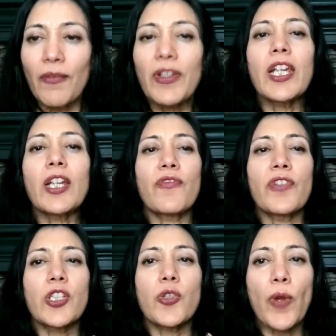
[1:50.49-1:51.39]
We get
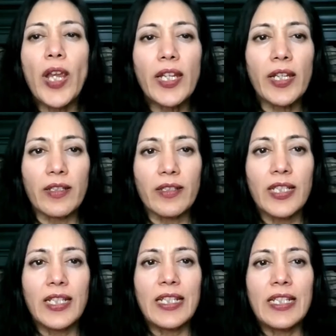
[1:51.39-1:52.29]

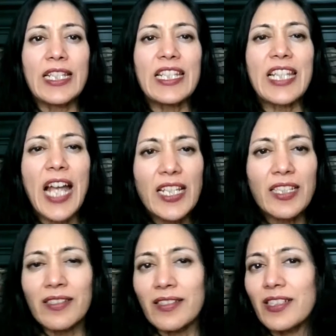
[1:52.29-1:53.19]
frustrated,
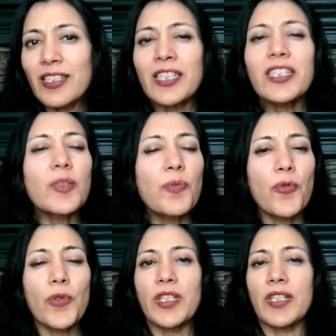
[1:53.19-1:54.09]
saddened,
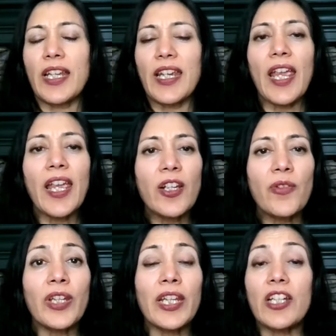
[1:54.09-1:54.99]
disappointed,
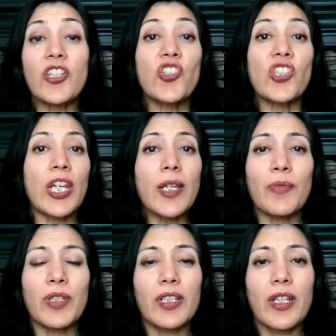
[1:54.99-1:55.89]
angry,
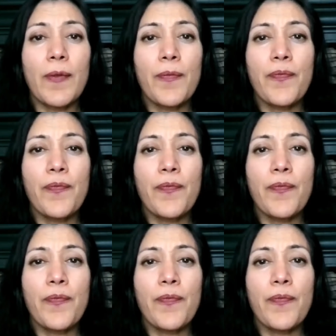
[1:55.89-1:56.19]
ashamed.